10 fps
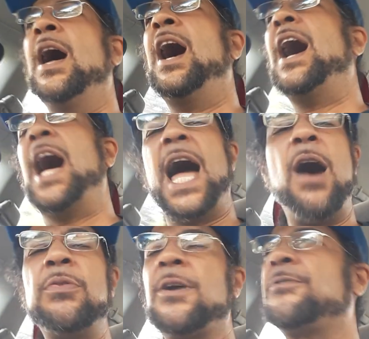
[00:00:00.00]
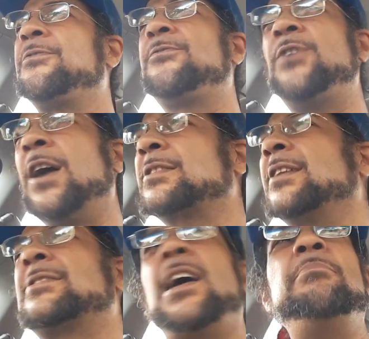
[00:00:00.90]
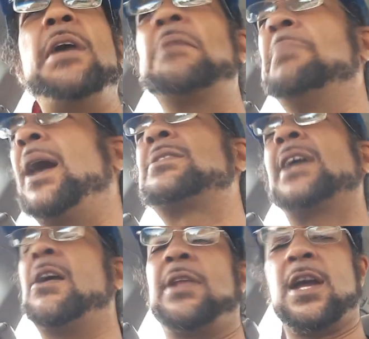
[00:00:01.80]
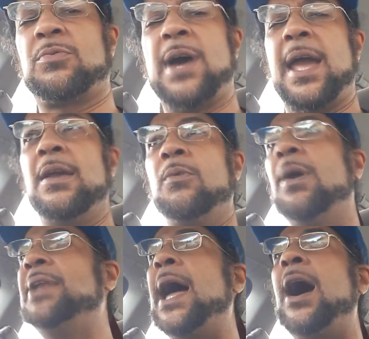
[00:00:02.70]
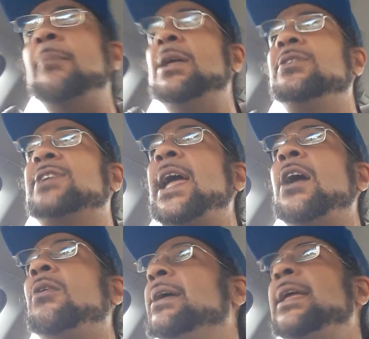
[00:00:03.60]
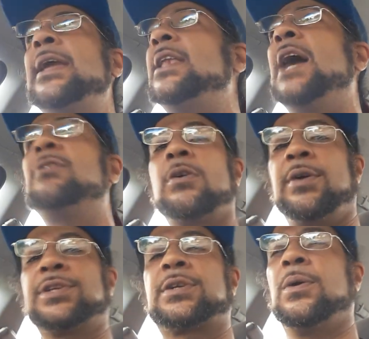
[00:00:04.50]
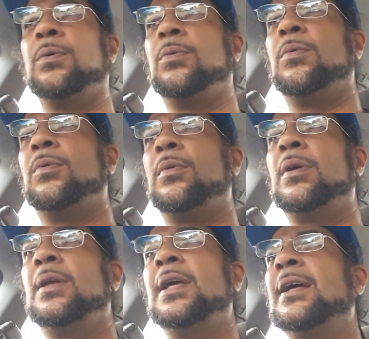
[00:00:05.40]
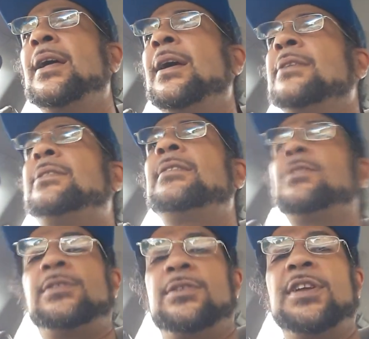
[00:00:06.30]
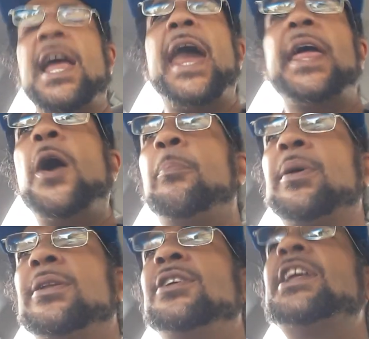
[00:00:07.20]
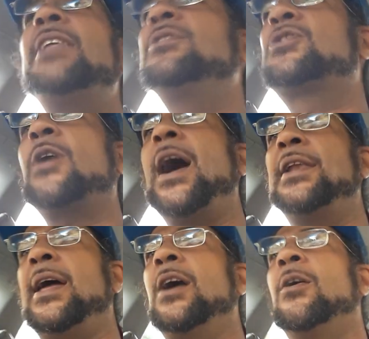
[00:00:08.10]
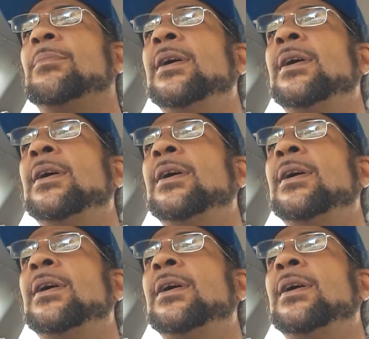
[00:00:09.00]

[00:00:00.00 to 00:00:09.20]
How the fuck does that make my child act right? Well, now I'm in jail. He ain't never going to school. You're not helping. You're not even trying to help.